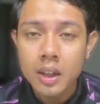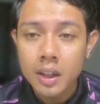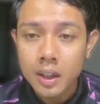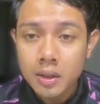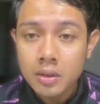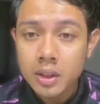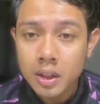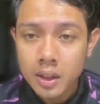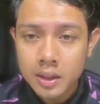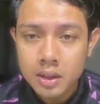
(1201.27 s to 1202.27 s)
and
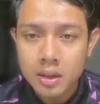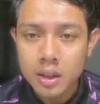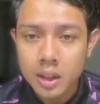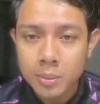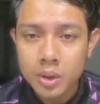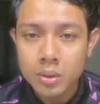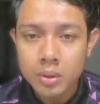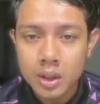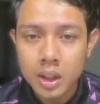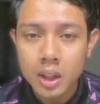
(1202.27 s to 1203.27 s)
relays them to
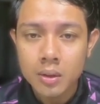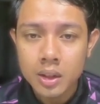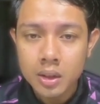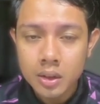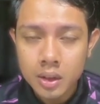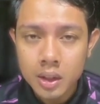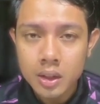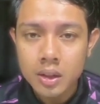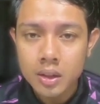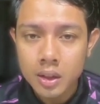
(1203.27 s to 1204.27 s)
the auditory
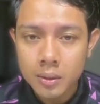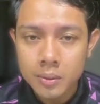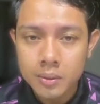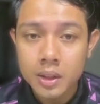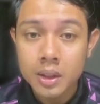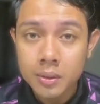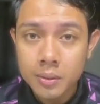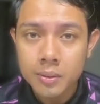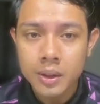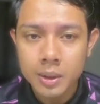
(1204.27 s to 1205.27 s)
nerve
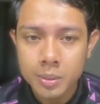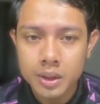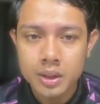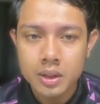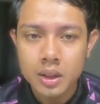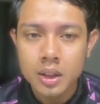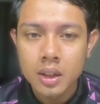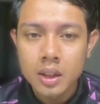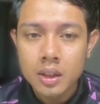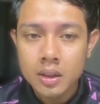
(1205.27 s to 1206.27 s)
fibers.
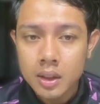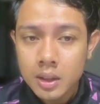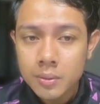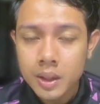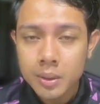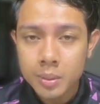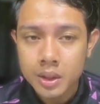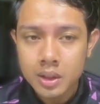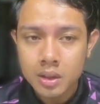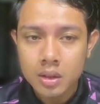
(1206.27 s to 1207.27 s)
These
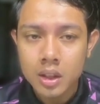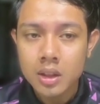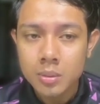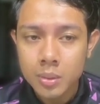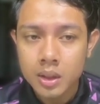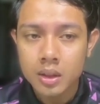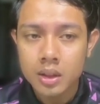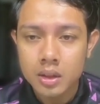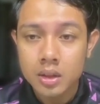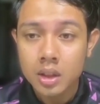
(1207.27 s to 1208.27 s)
fibers transmit
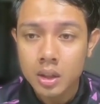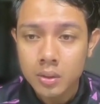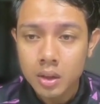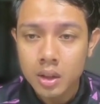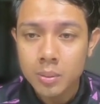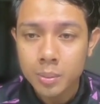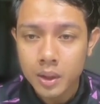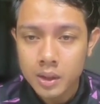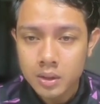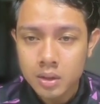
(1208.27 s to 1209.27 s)
the sound
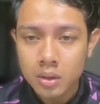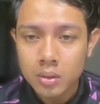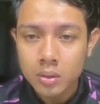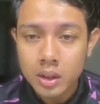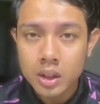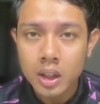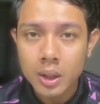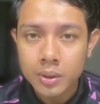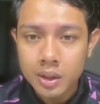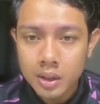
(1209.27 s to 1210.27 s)
impulse to the
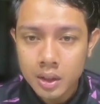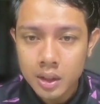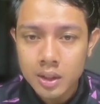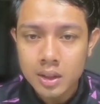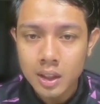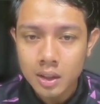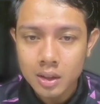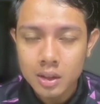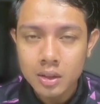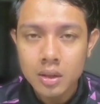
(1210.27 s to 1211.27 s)
auditory
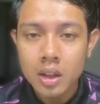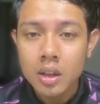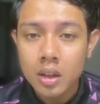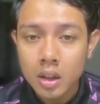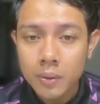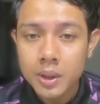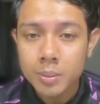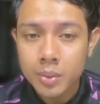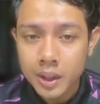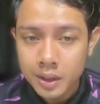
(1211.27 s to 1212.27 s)
center of the
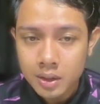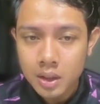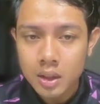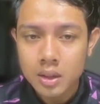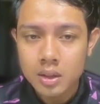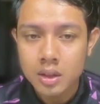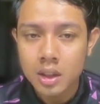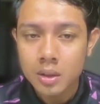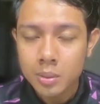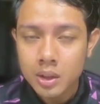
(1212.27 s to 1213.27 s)
brain's
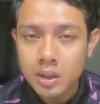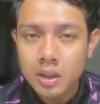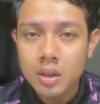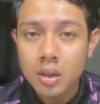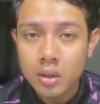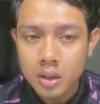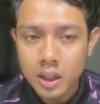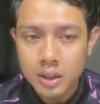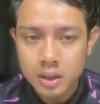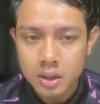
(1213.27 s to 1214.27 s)
cerebral
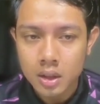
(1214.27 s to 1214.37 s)
cortex,